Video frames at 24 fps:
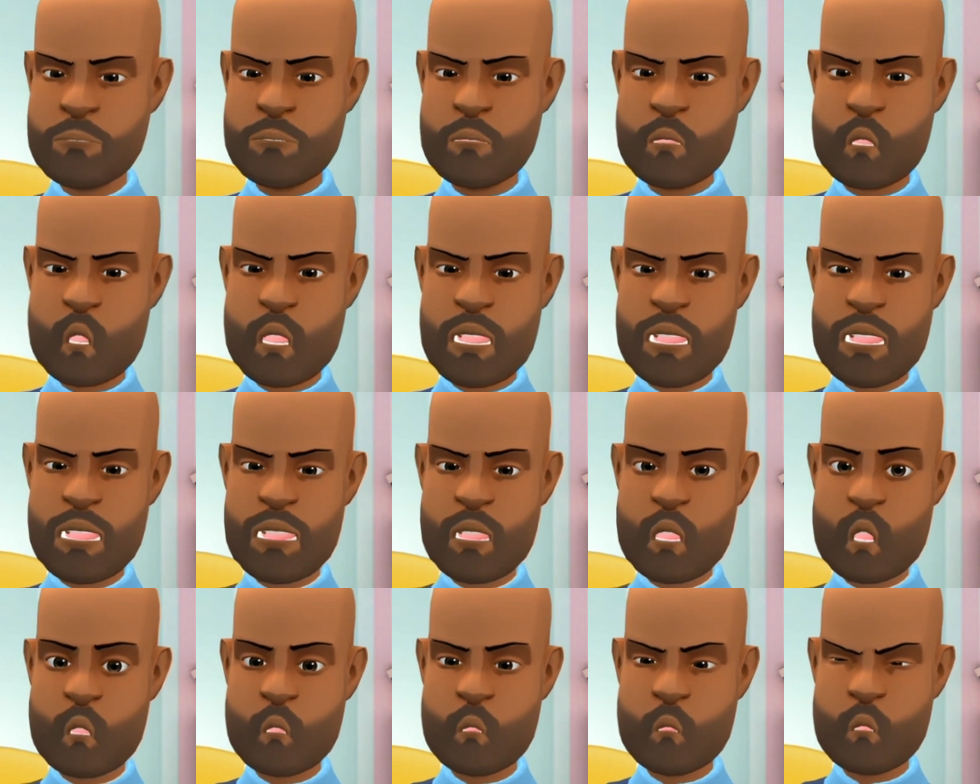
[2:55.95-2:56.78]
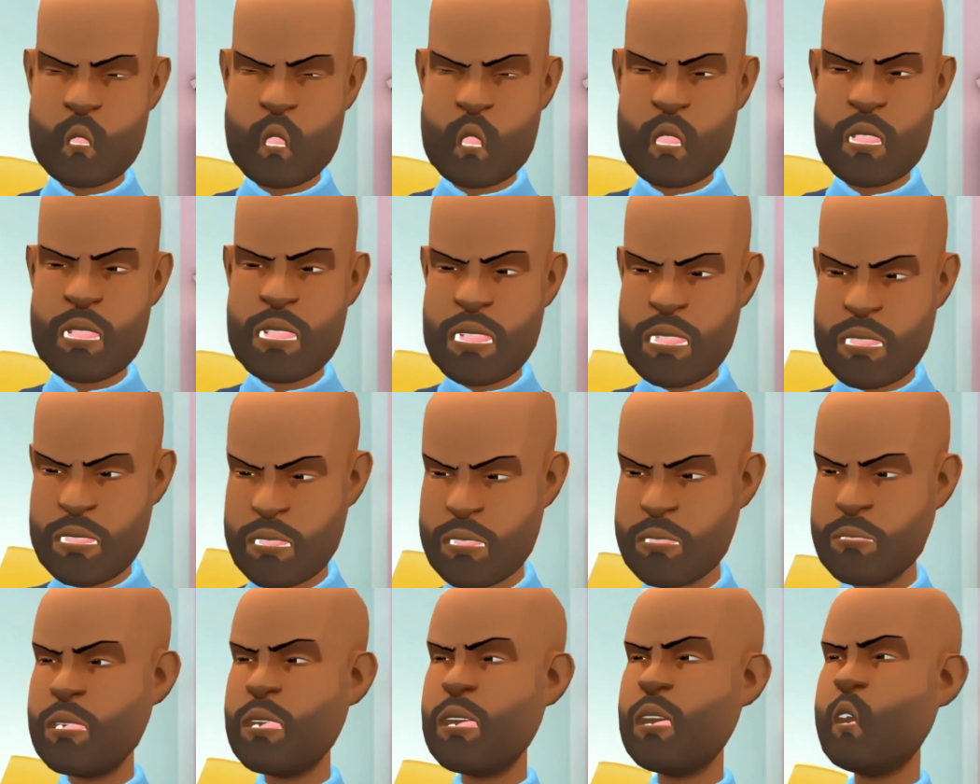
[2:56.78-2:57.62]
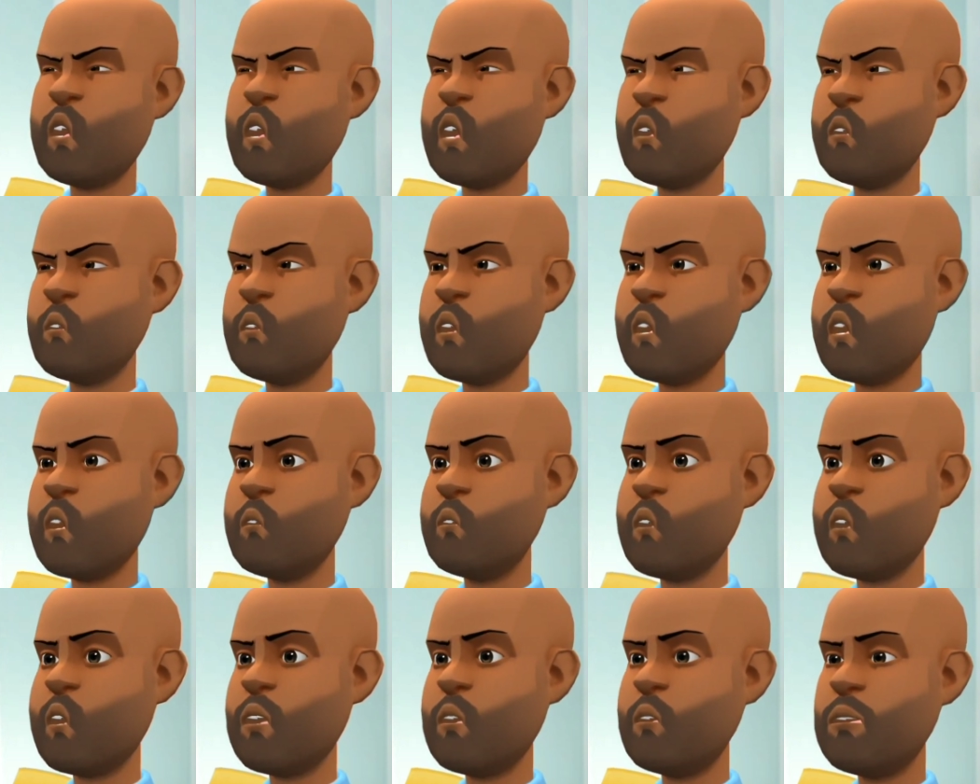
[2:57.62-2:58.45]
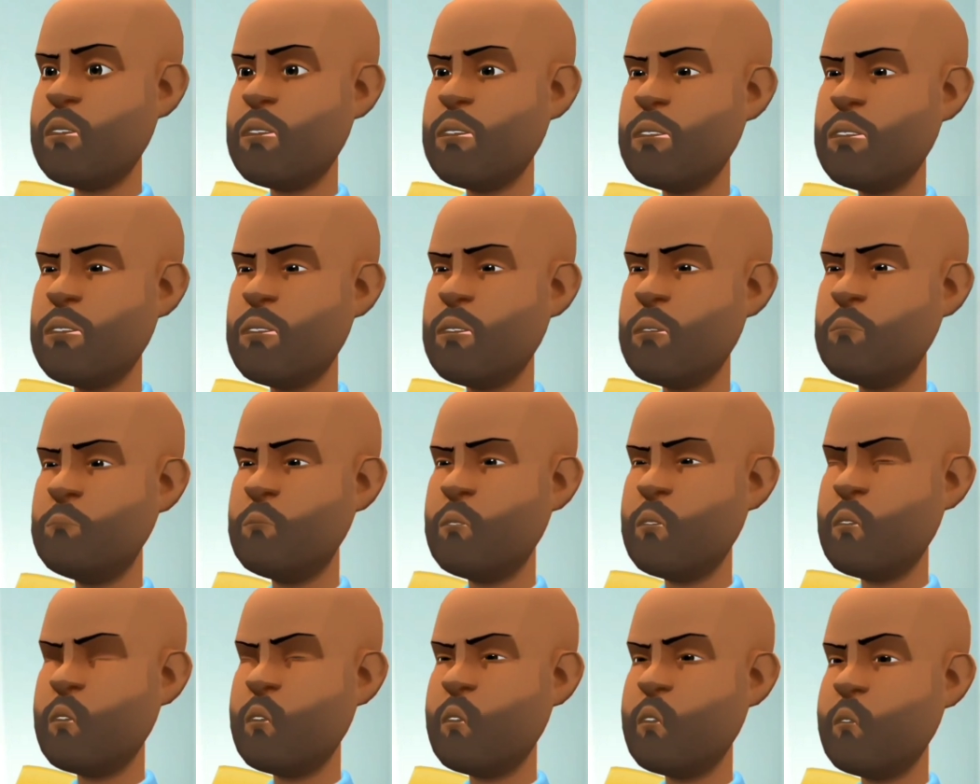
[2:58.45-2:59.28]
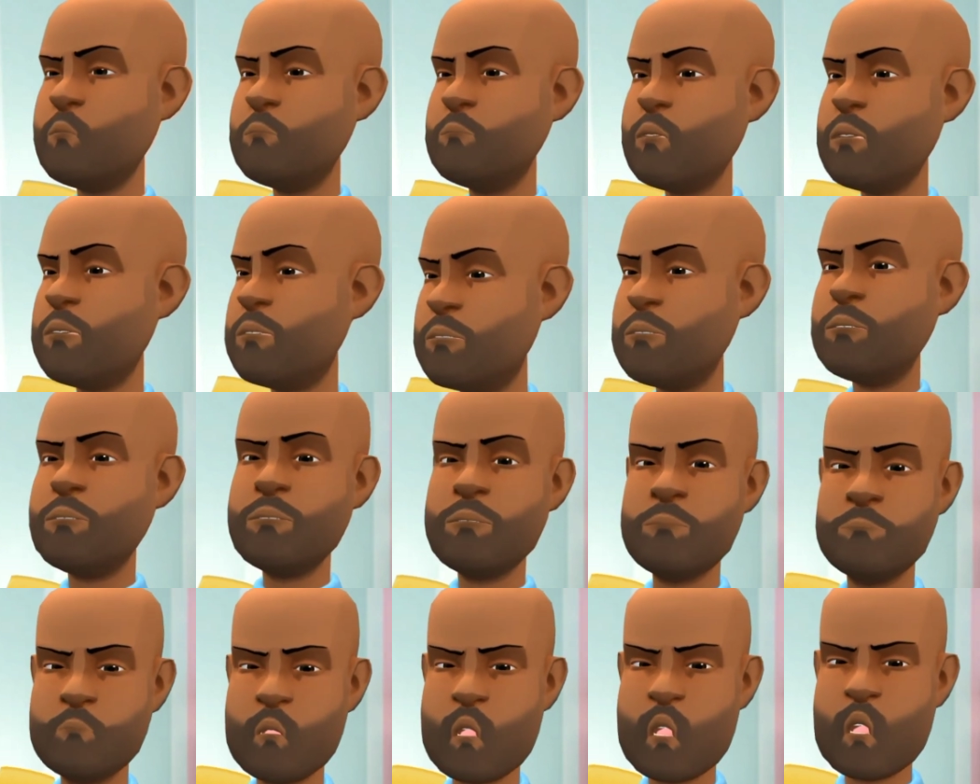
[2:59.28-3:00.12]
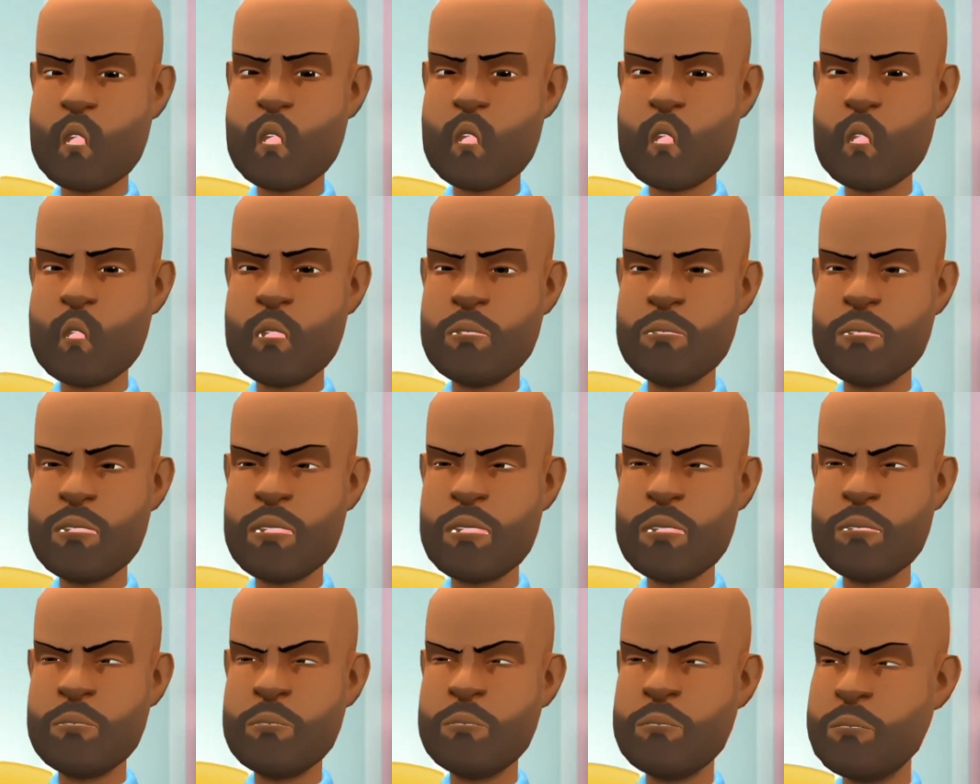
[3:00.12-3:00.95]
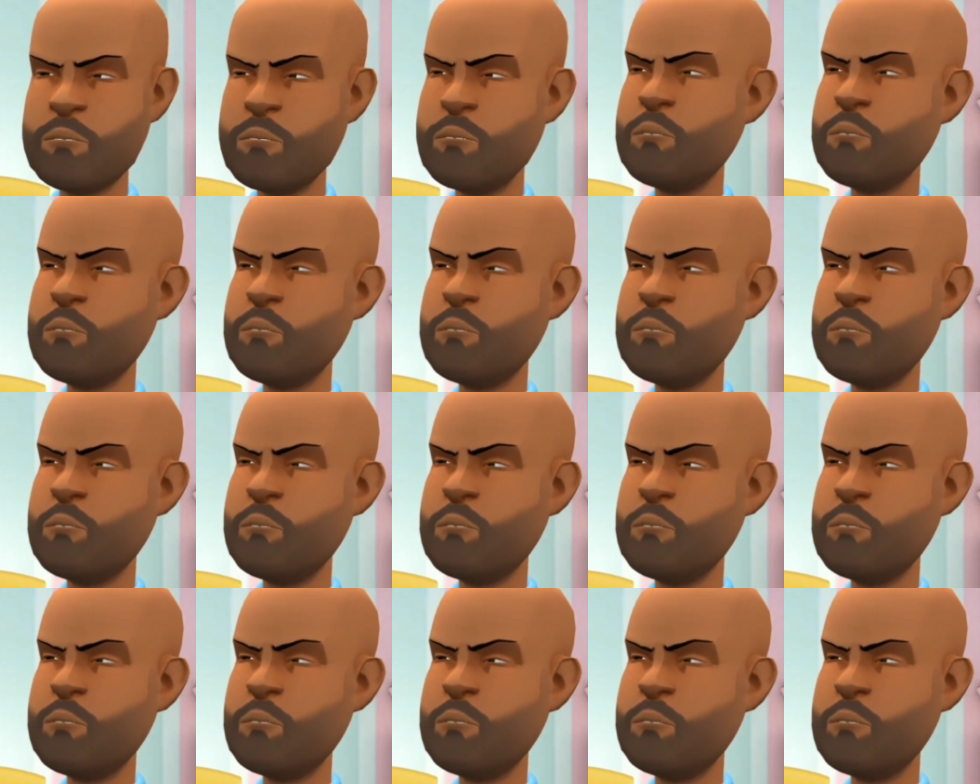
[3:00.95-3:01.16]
Other employees, they have to spend their own money to go to the UK, pay for this course,